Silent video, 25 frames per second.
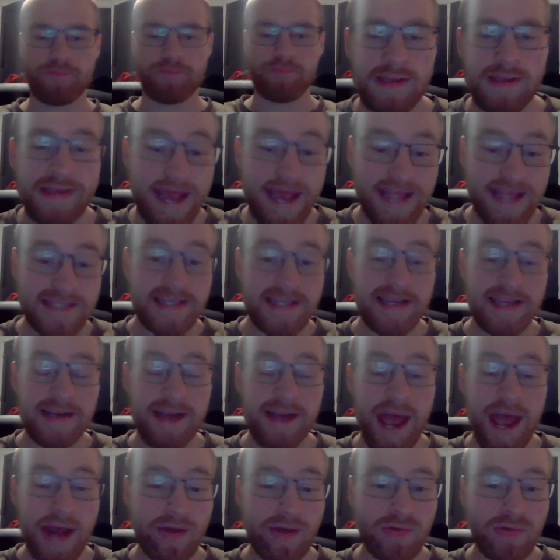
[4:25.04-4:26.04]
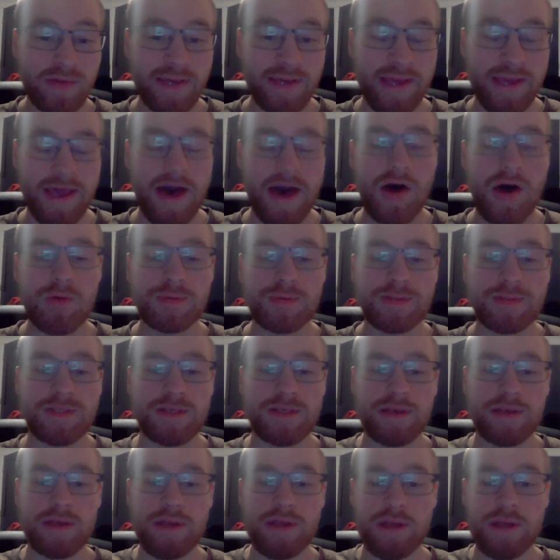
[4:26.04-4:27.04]
Testing not only helps
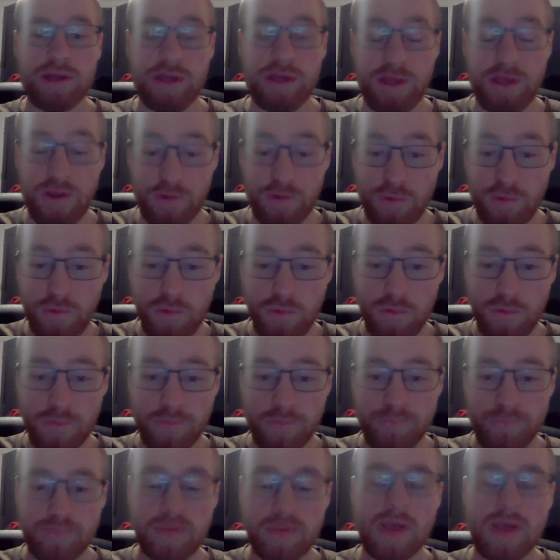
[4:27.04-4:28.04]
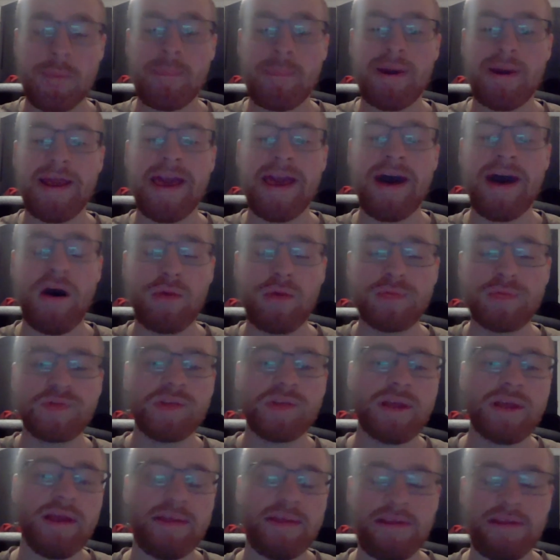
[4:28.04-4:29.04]
you, but it
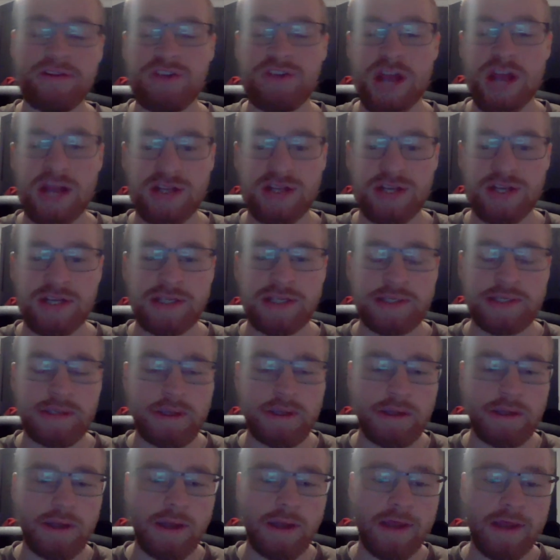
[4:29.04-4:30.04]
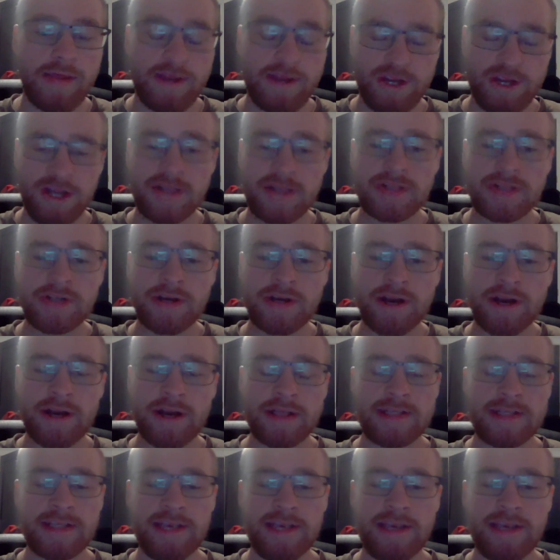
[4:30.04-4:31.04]
helps the judges. The judges are going to
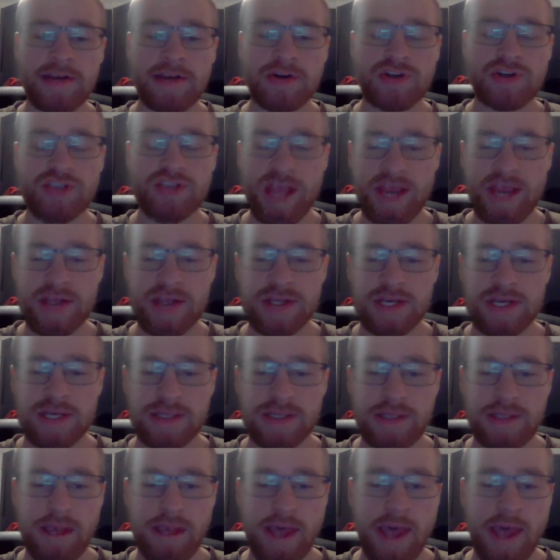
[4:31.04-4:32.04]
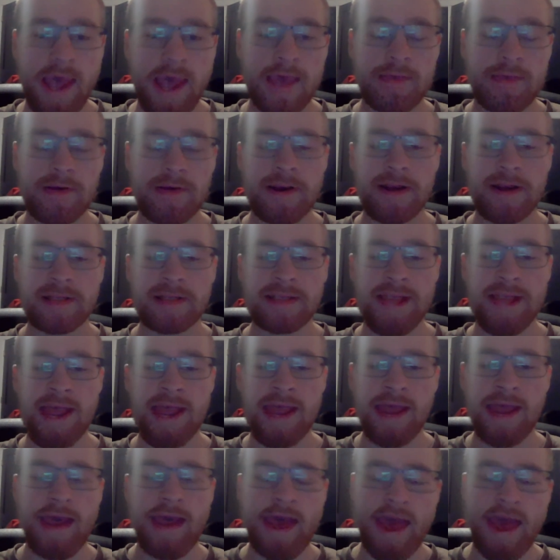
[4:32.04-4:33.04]
see your changes and they're going to
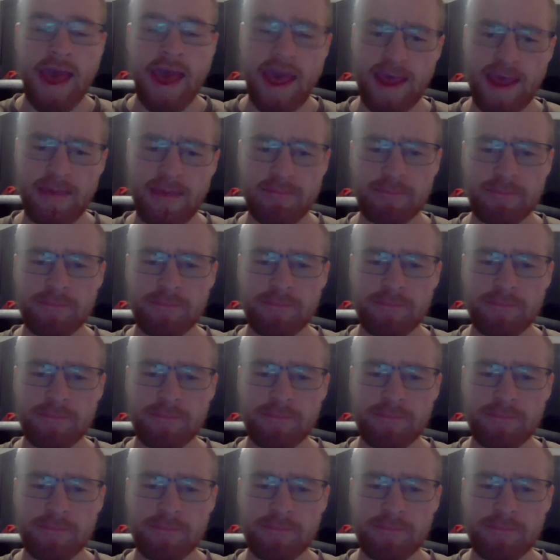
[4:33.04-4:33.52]
say, hey,